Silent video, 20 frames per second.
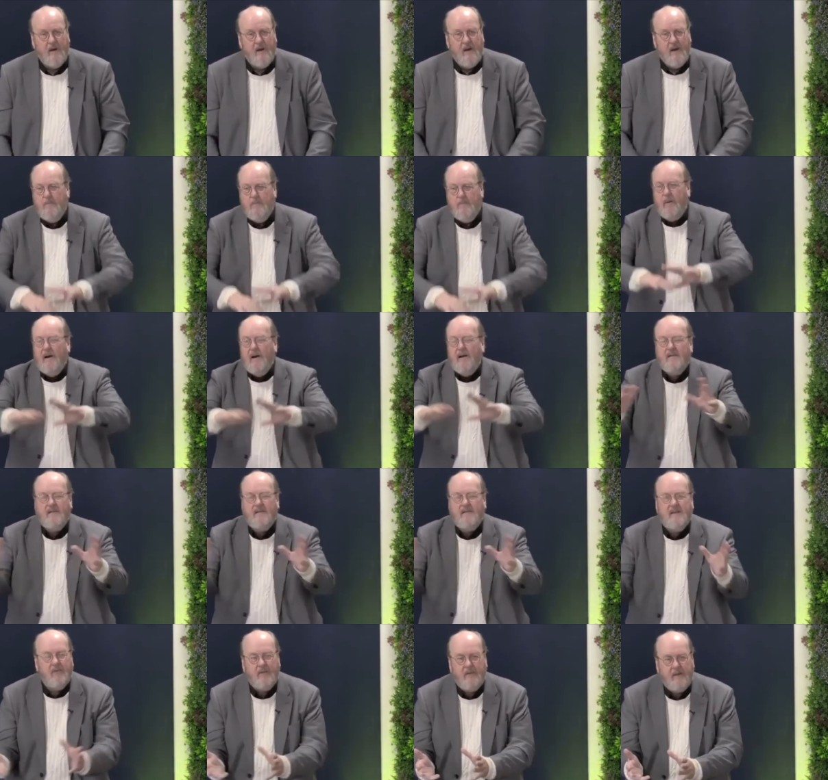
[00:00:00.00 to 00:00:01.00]
He based
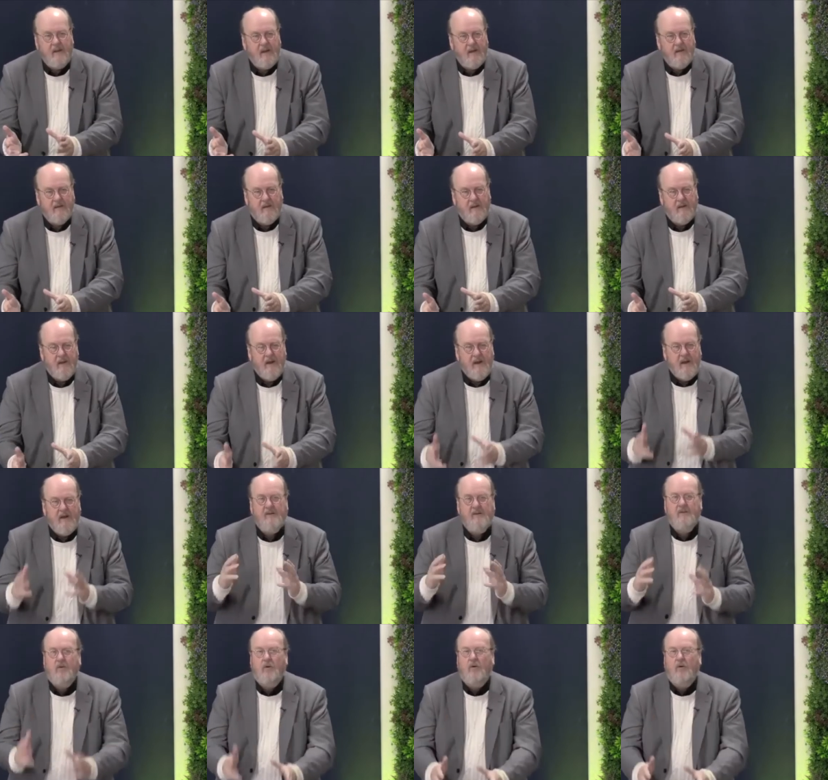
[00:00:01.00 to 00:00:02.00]
everything that
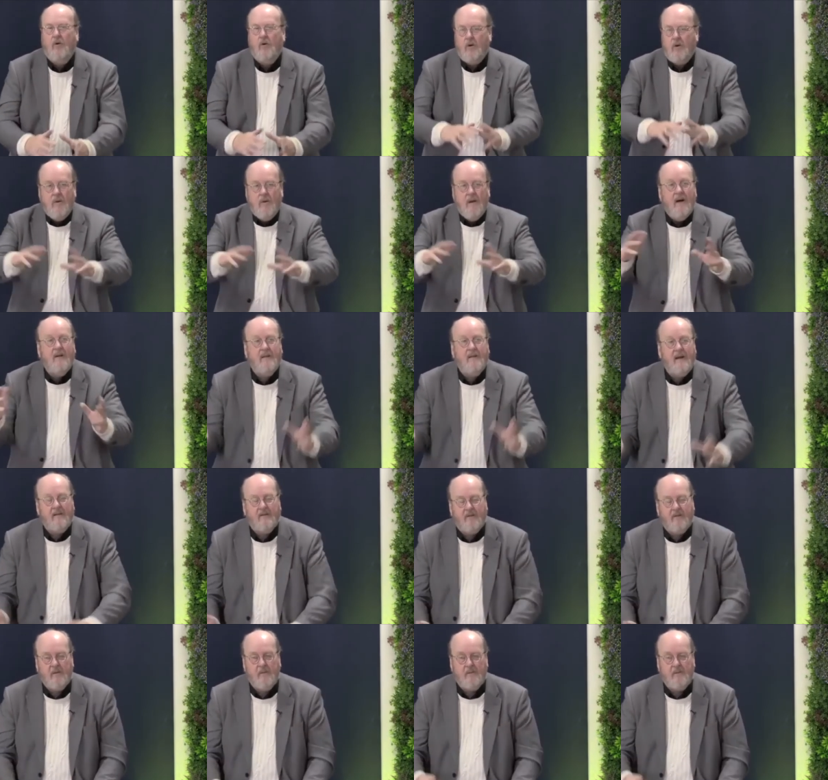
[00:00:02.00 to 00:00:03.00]
he taught around that
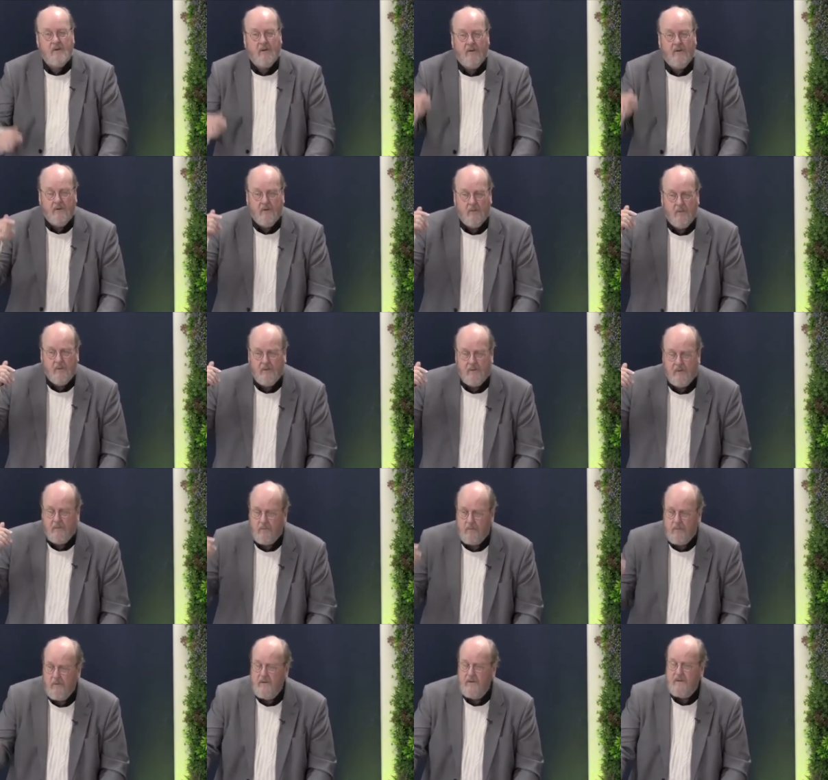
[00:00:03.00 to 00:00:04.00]
scripture because it was the
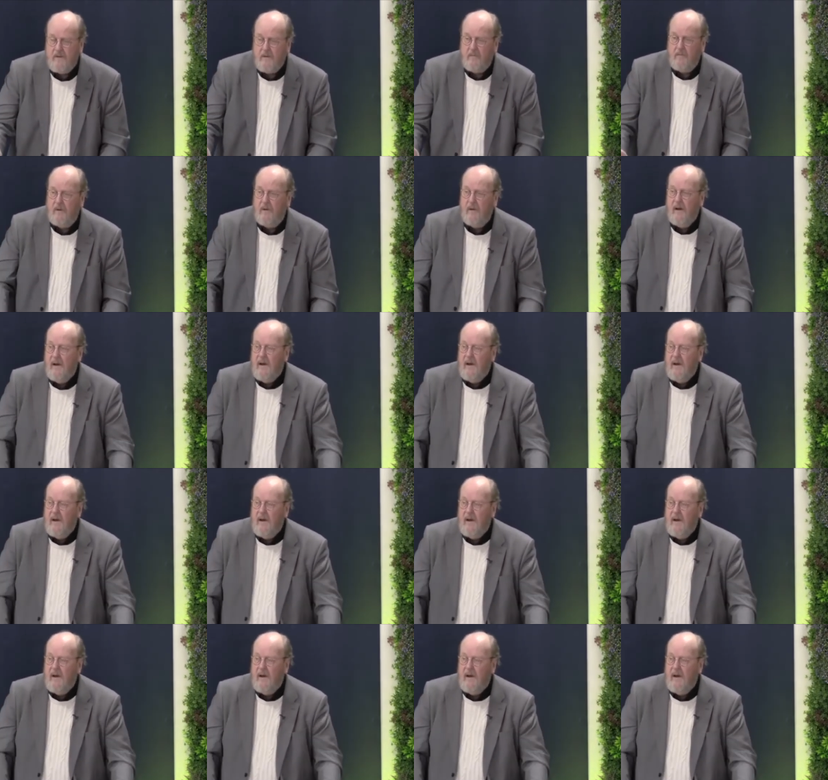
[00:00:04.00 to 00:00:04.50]
principle.